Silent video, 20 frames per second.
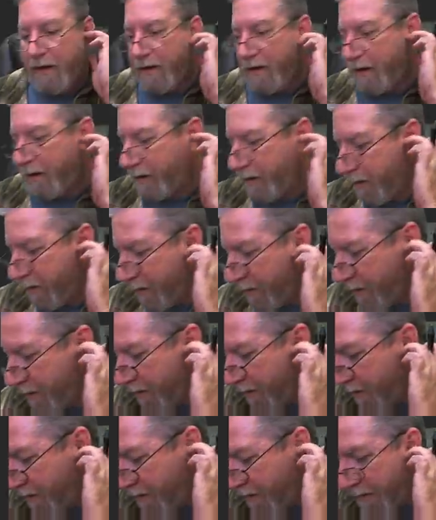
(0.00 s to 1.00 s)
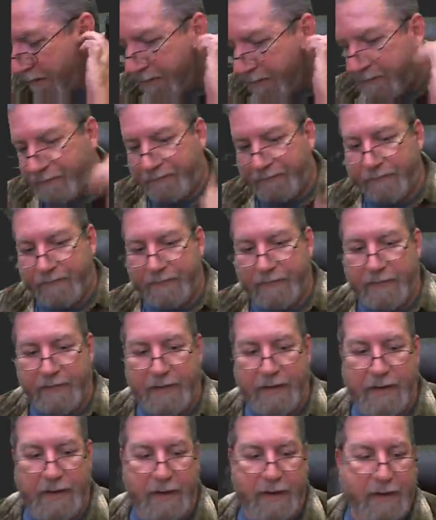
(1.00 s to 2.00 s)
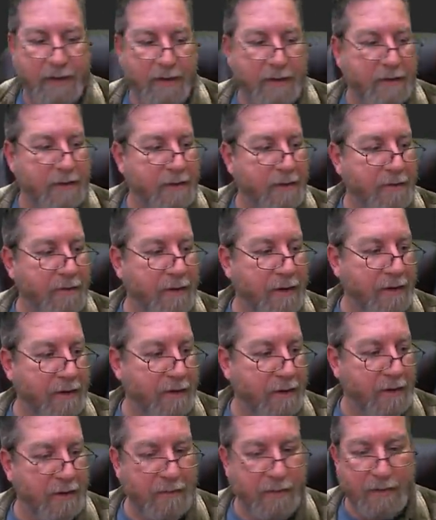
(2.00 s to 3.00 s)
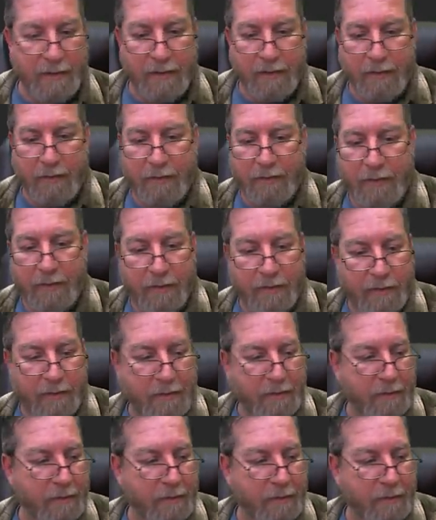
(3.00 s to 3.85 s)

it. Yeah, I'm gonna. I'm gonna go a little.